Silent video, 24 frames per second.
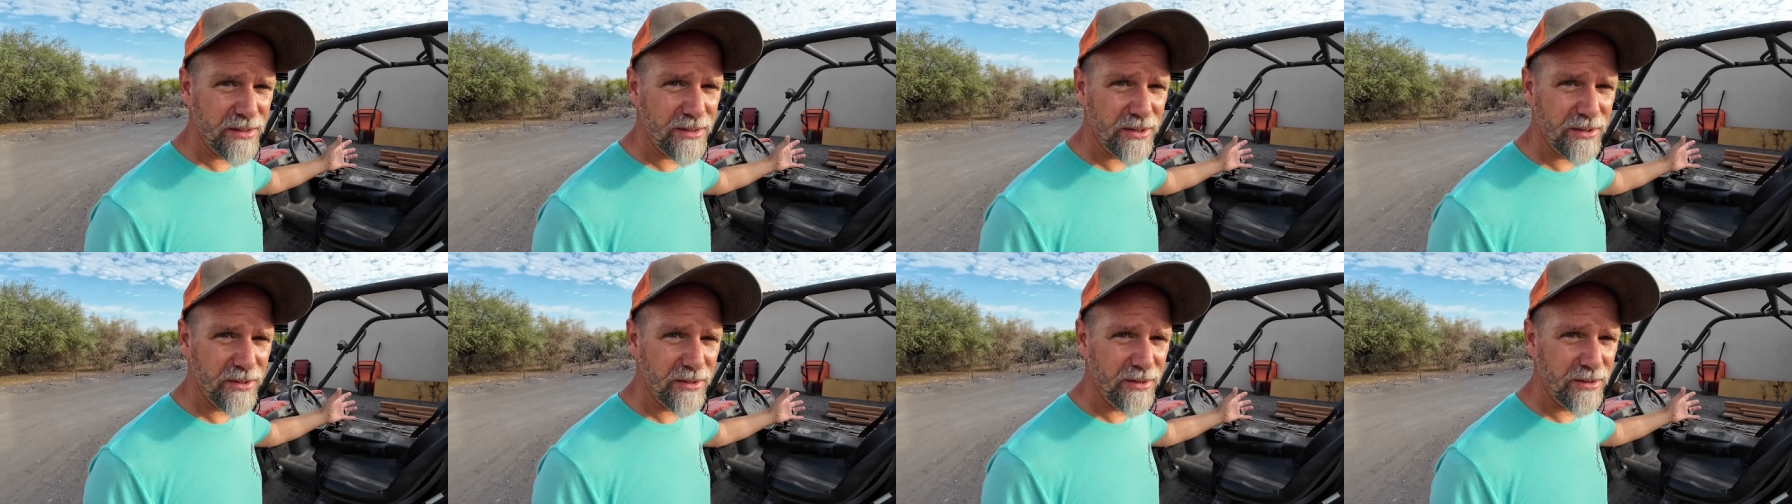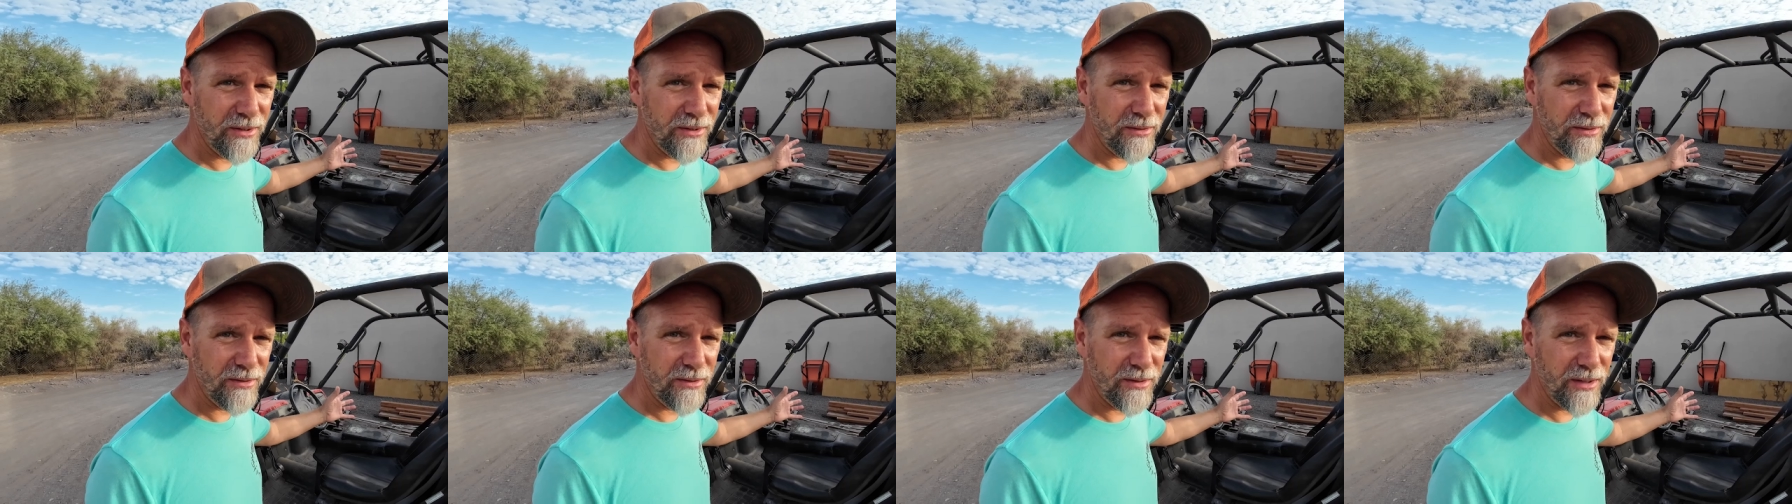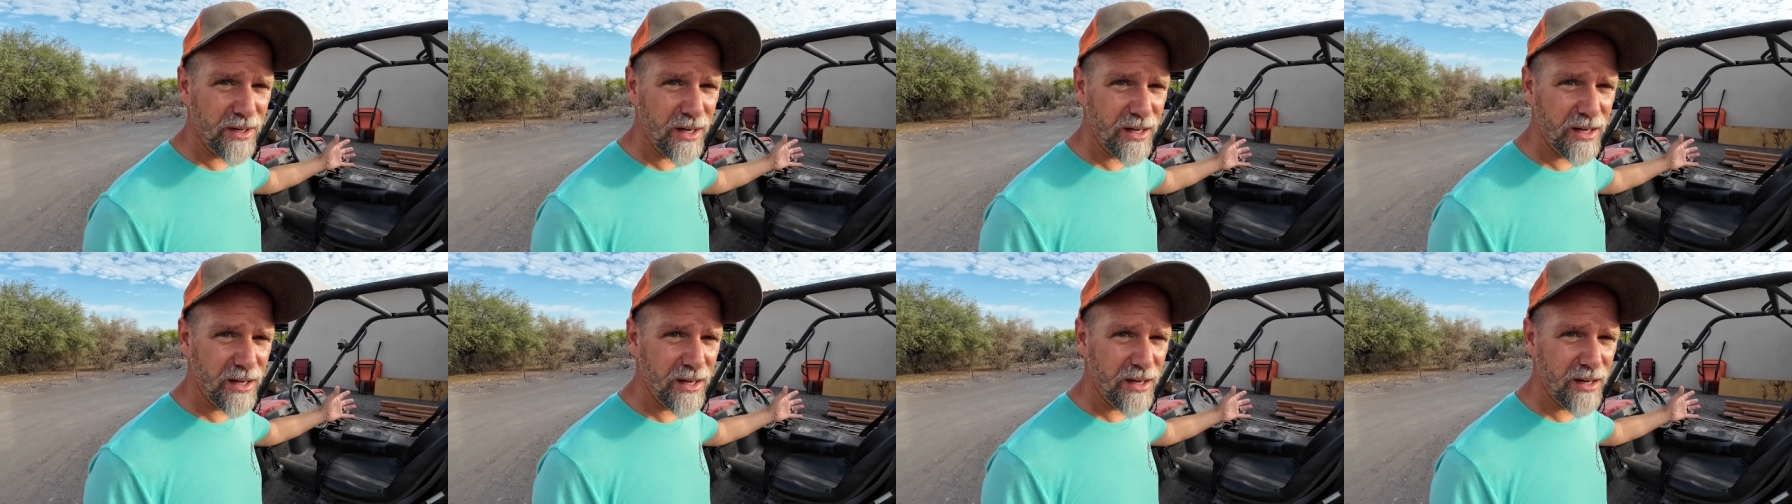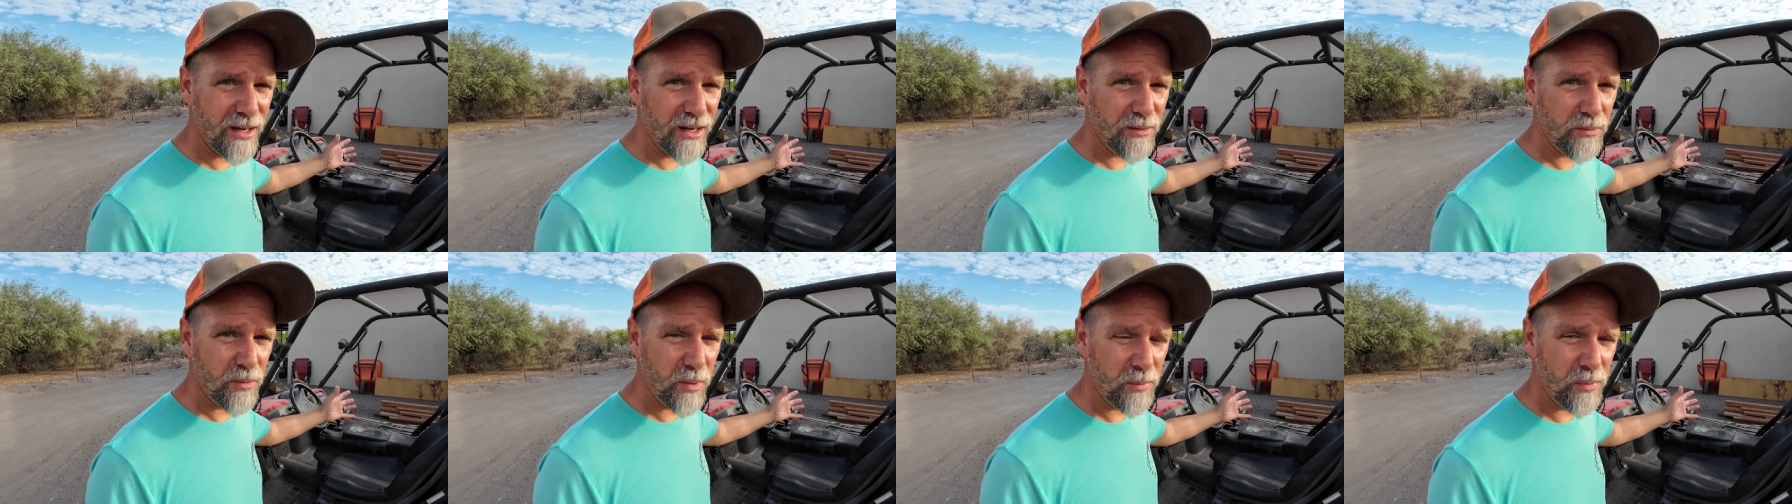to
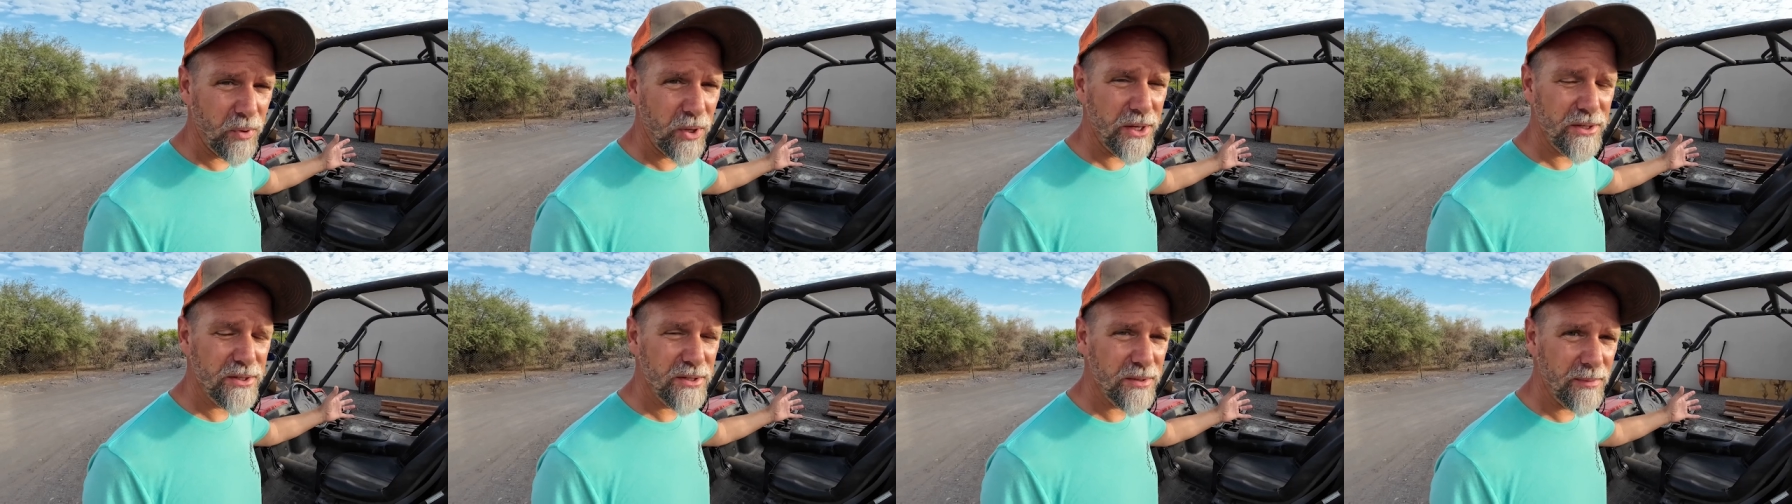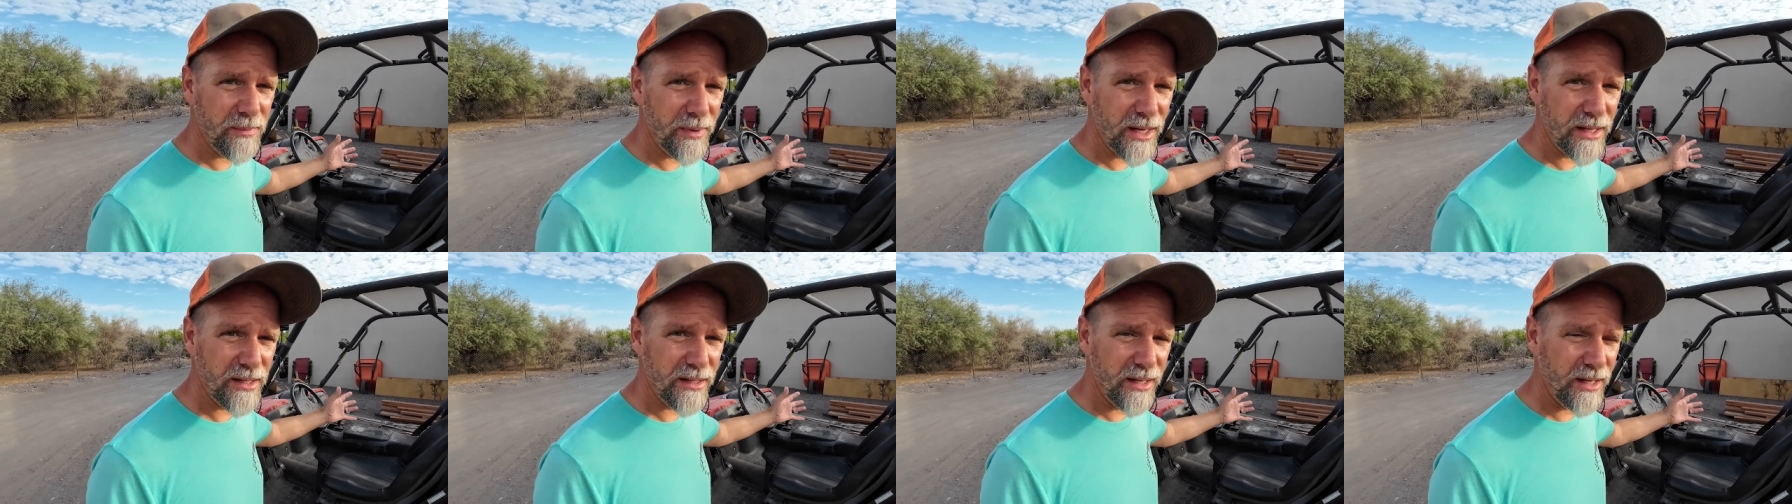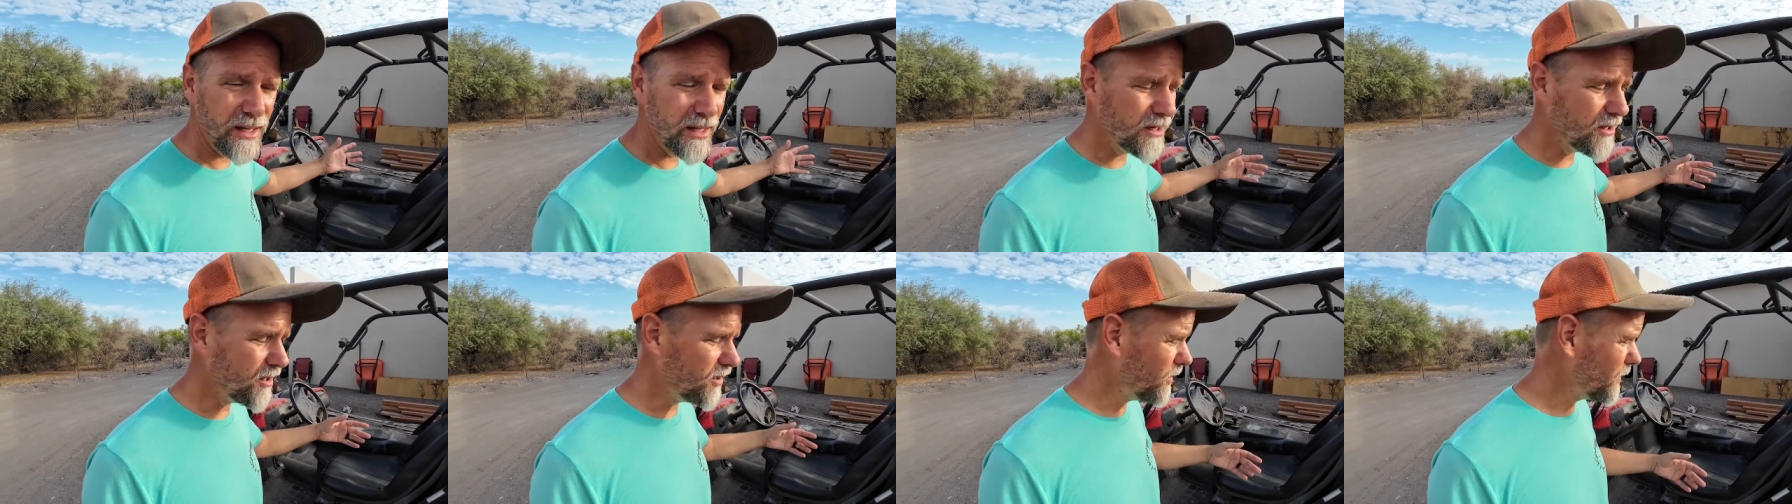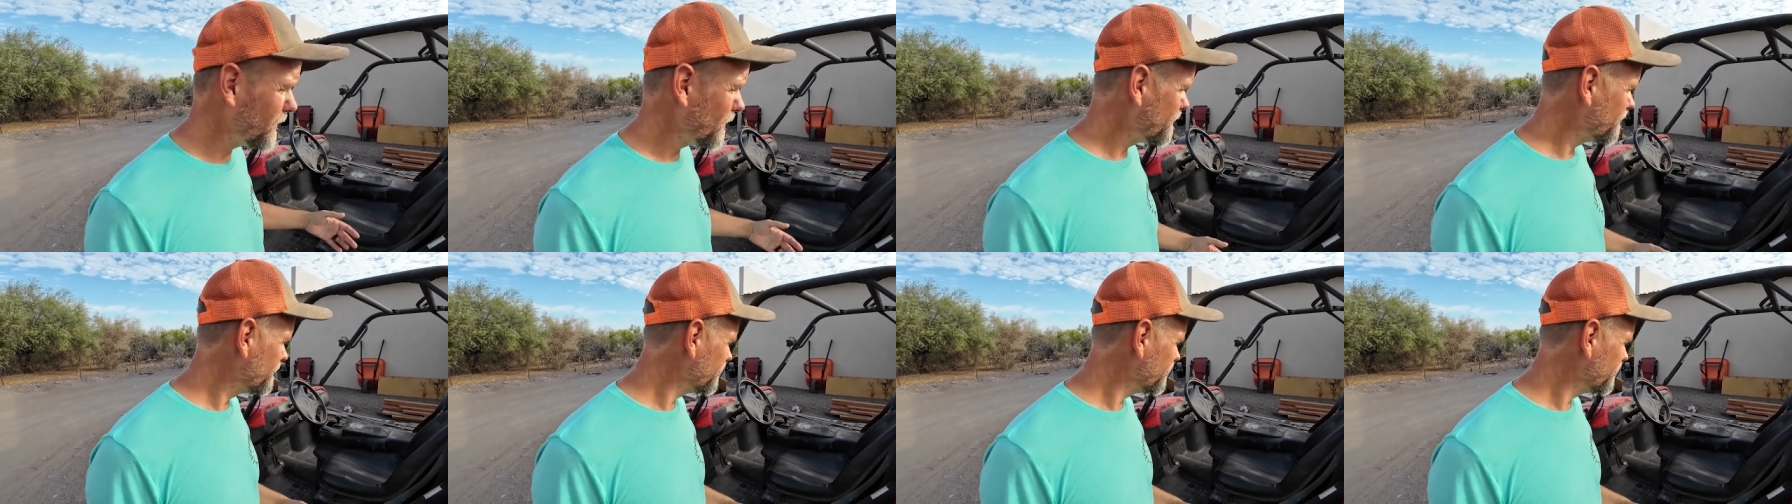replace the magneto.